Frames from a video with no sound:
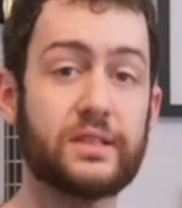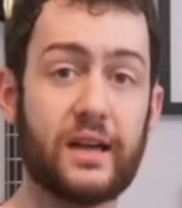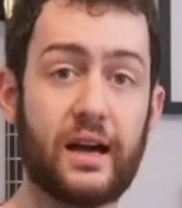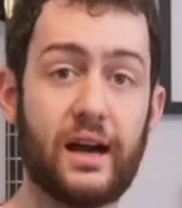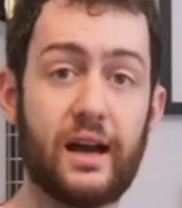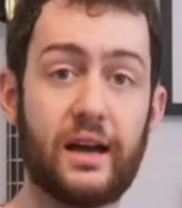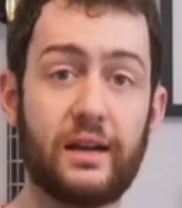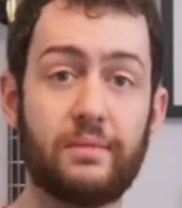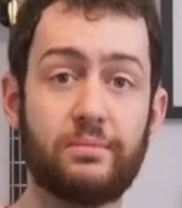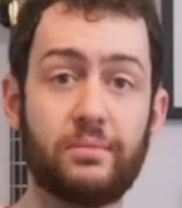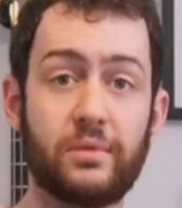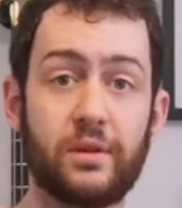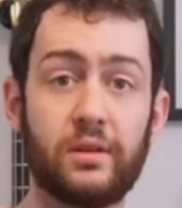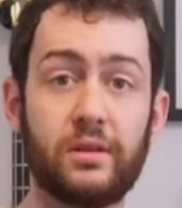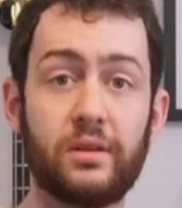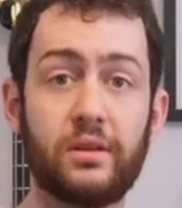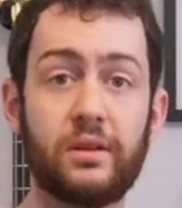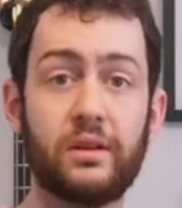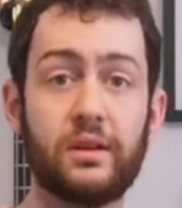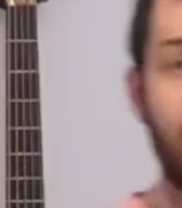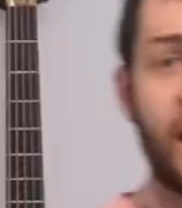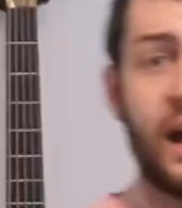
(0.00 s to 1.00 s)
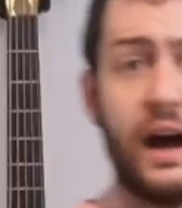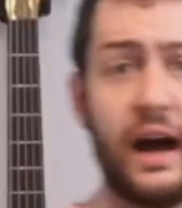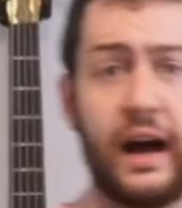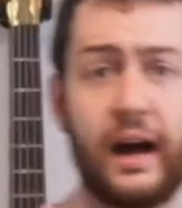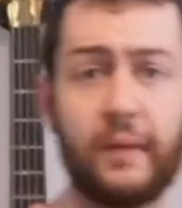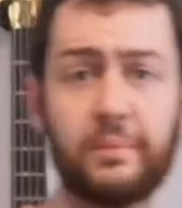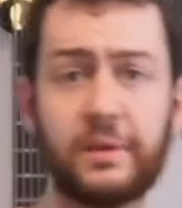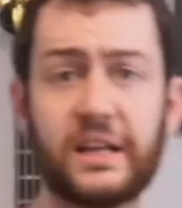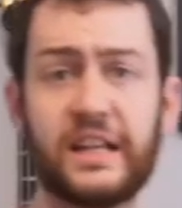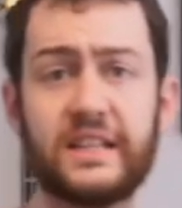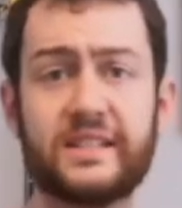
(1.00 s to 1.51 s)
time.
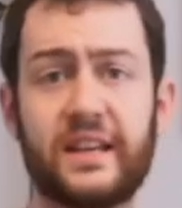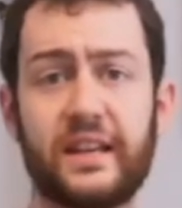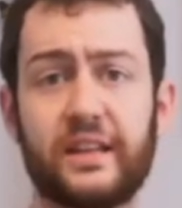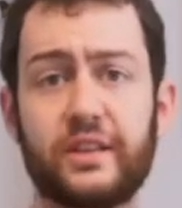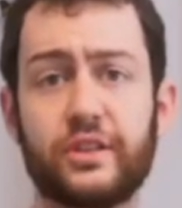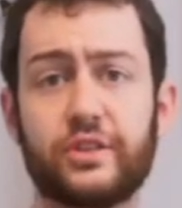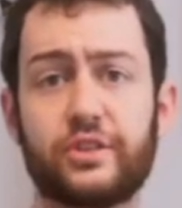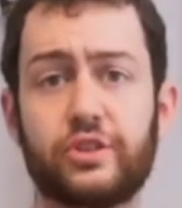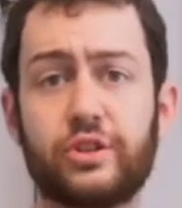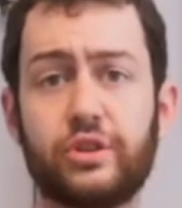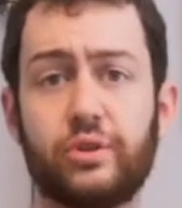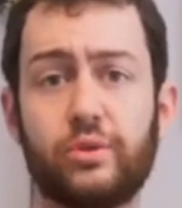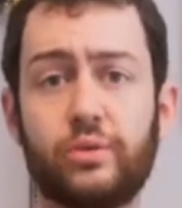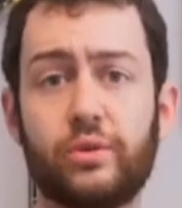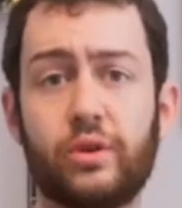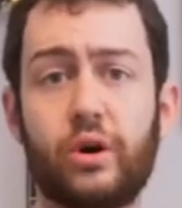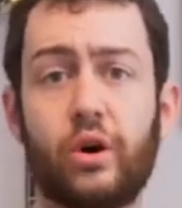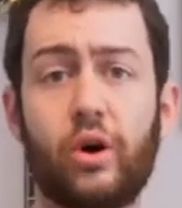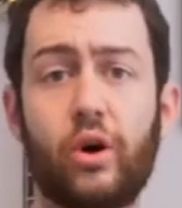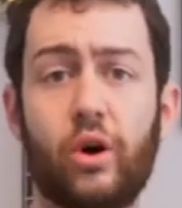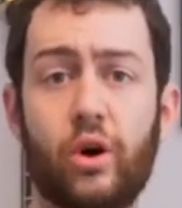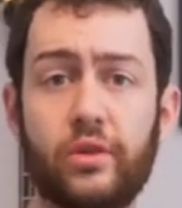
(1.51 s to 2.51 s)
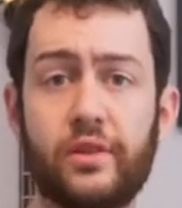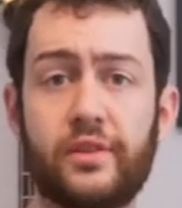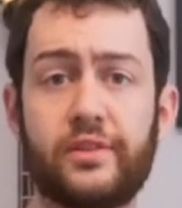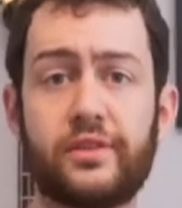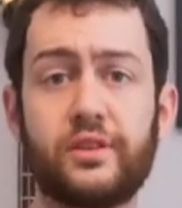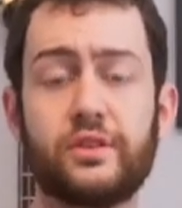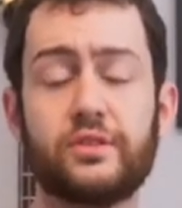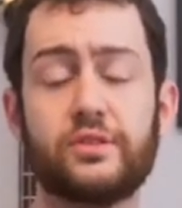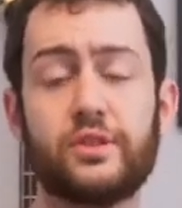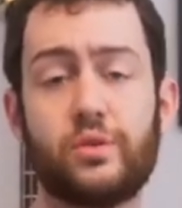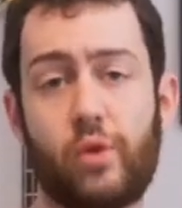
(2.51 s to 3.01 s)
I'm going to take this tune, All the
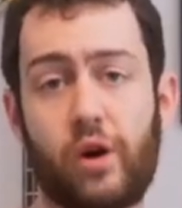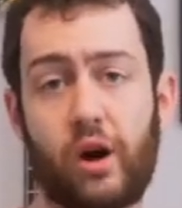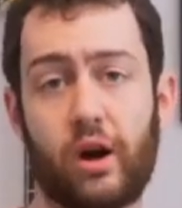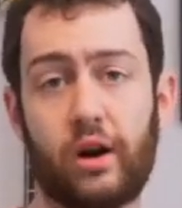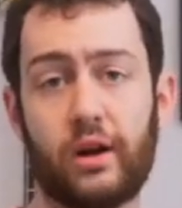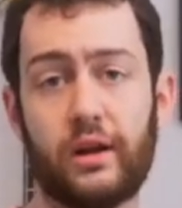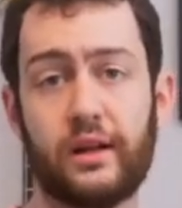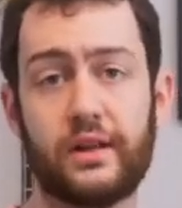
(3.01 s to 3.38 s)
Things You Are.